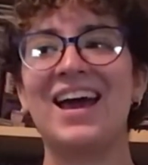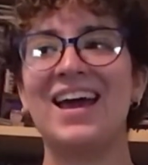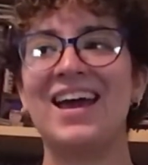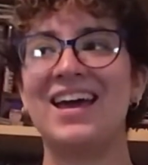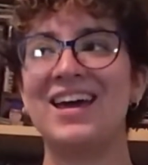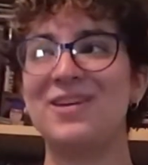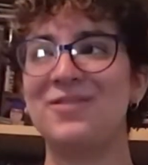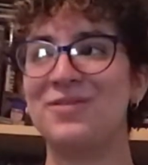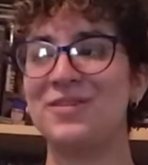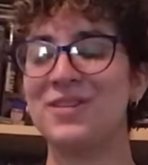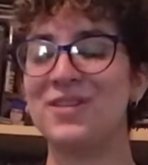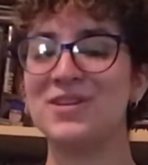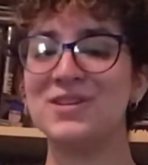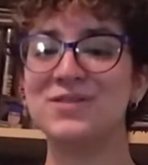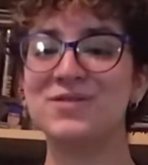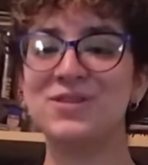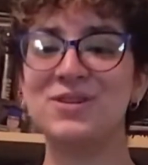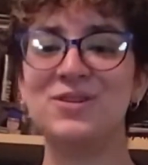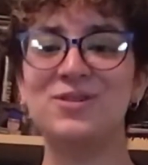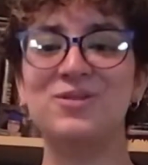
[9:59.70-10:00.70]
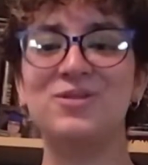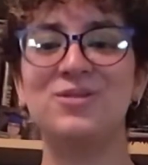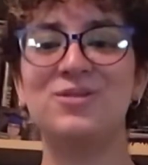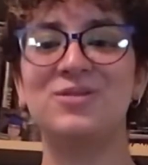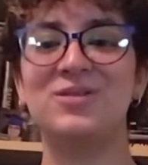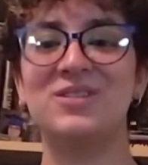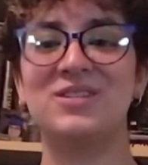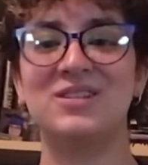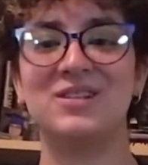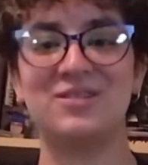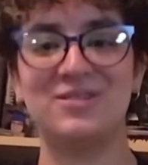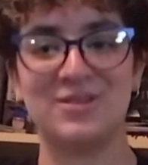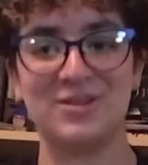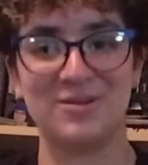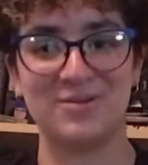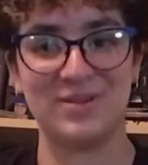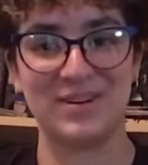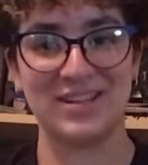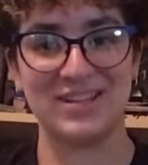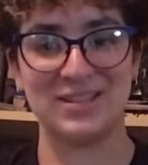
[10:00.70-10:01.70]
For those of you who don't know
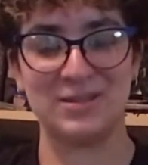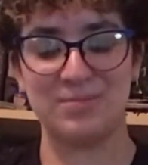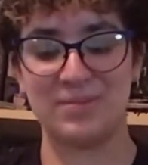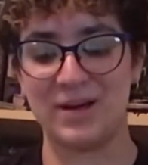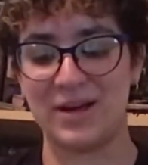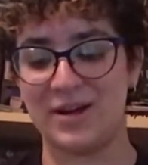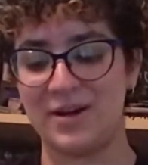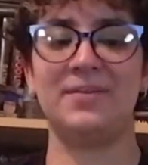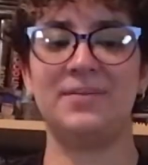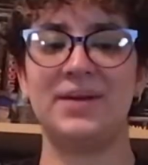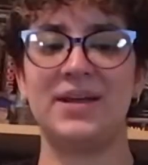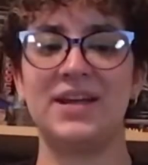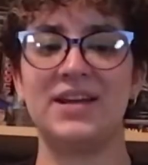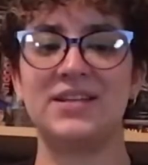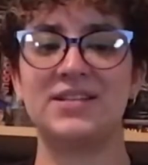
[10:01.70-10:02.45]
what it's about, it is a